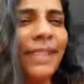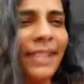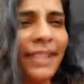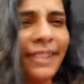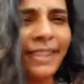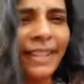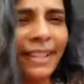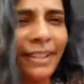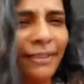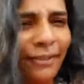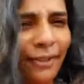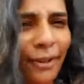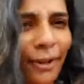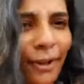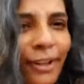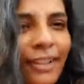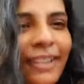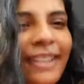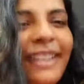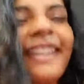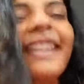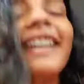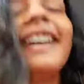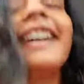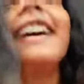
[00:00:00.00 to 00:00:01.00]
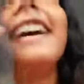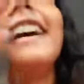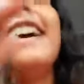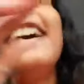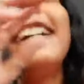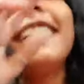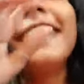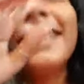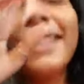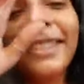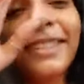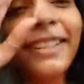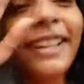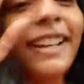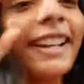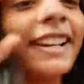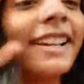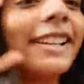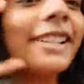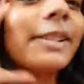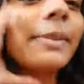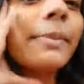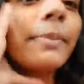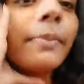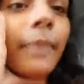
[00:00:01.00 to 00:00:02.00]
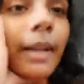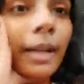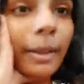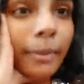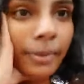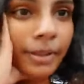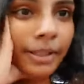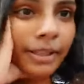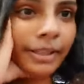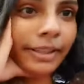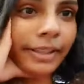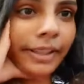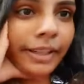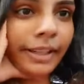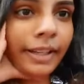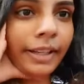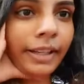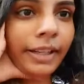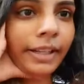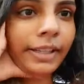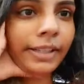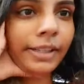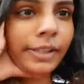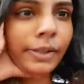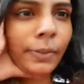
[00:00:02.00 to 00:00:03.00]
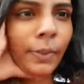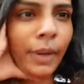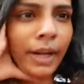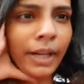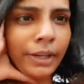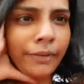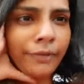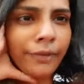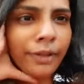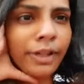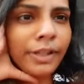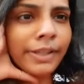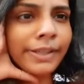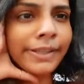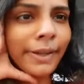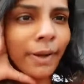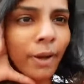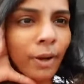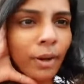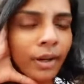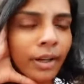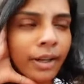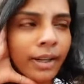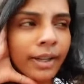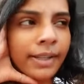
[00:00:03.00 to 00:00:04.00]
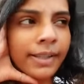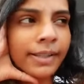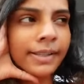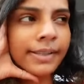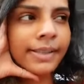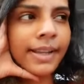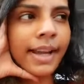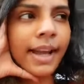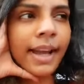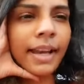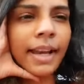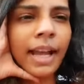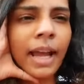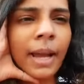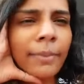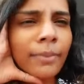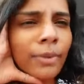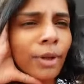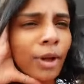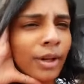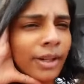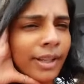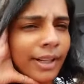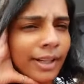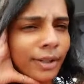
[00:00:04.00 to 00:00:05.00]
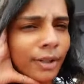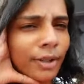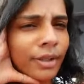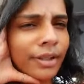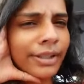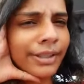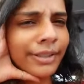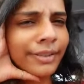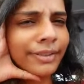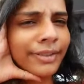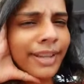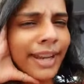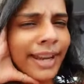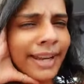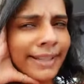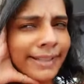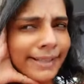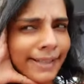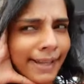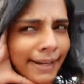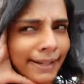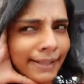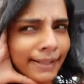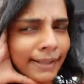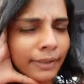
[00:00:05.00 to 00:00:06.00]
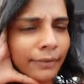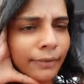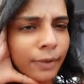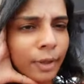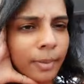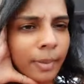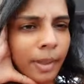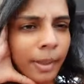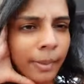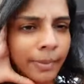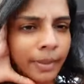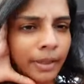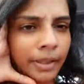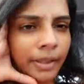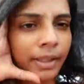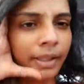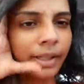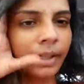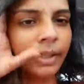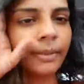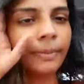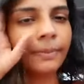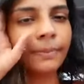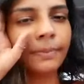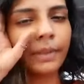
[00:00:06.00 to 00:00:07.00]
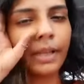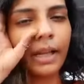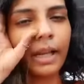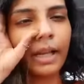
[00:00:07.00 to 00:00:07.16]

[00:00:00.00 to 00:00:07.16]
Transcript: birthday vlog. Today is my birthday, it's 21st August and I'm not at all excited for my birthday.